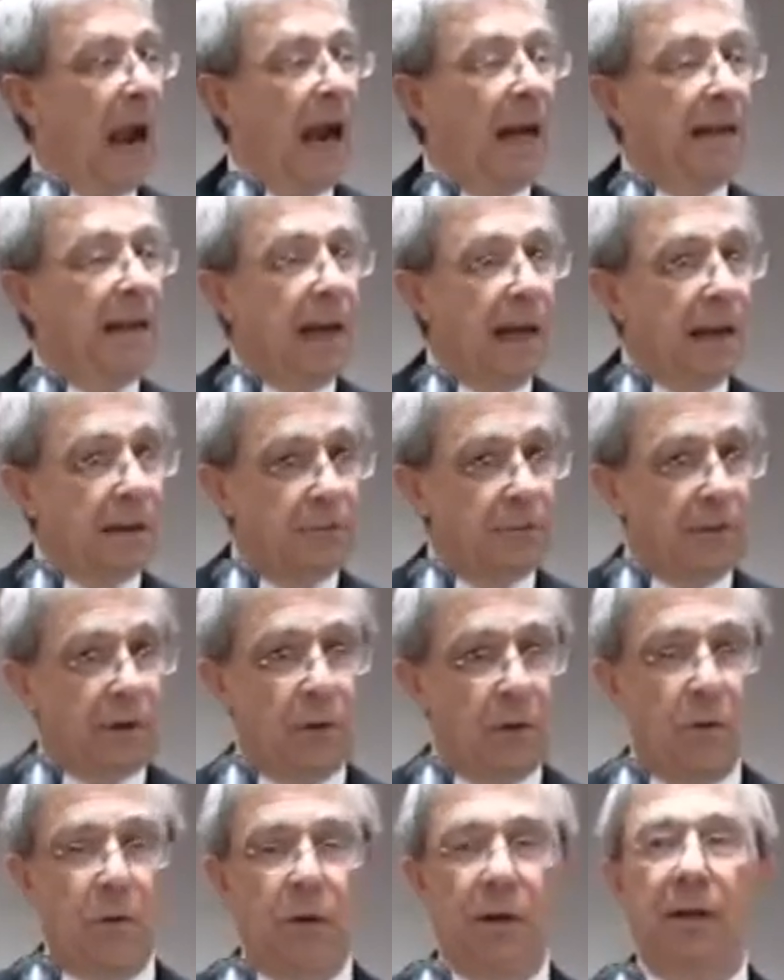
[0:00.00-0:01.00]
And that's
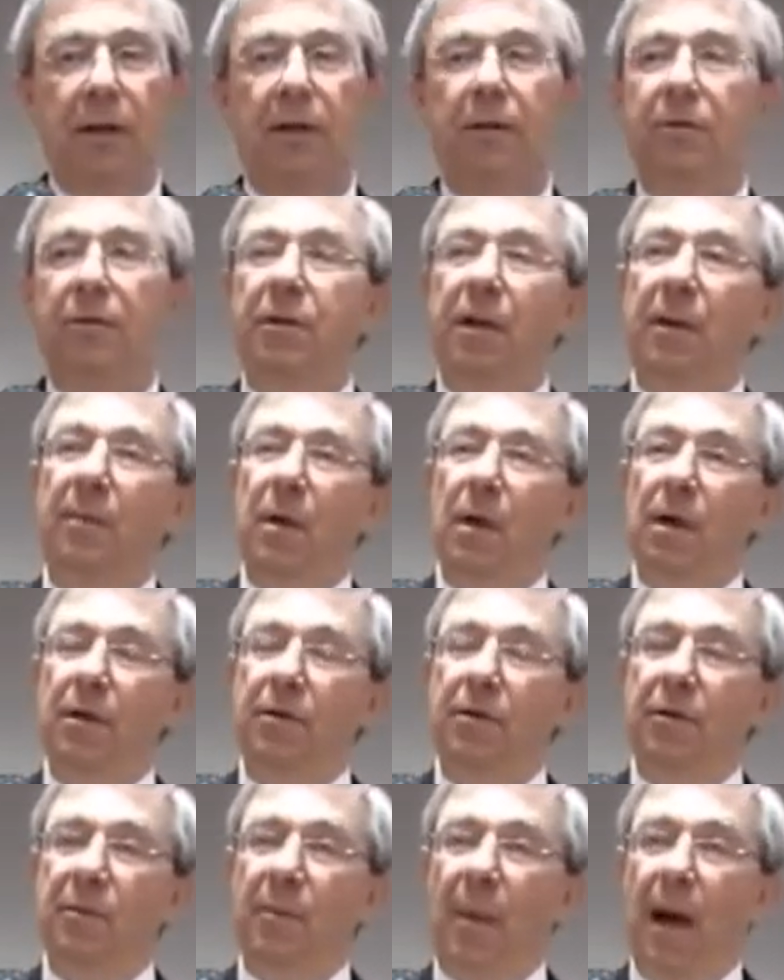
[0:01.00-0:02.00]
recorded in your
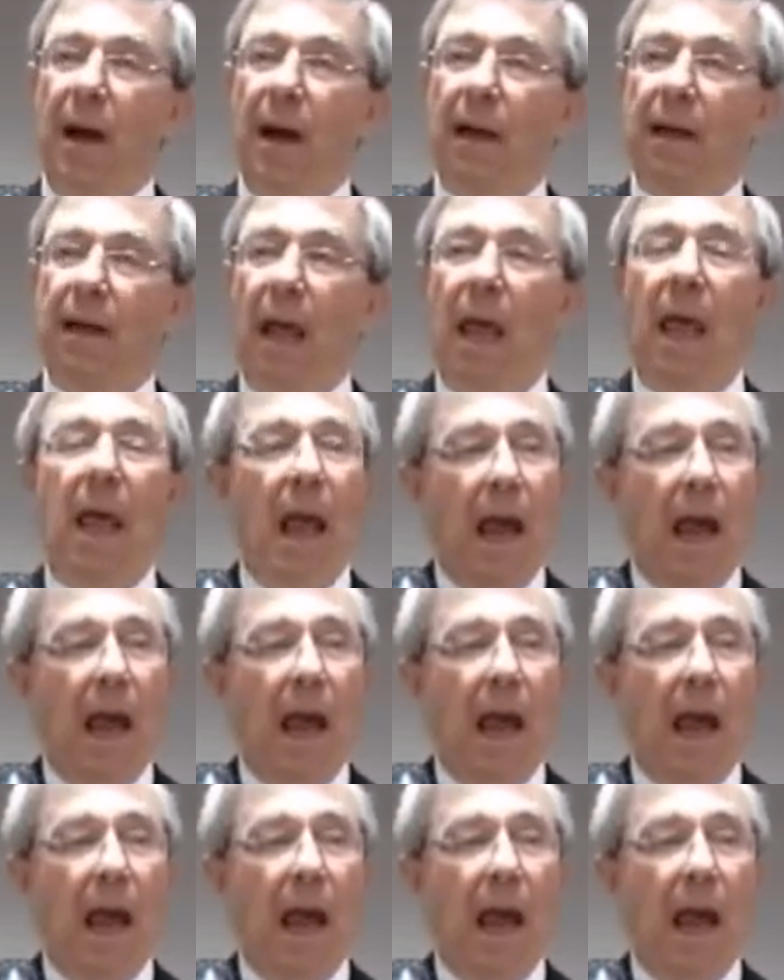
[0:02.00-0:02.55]
subconscious mind,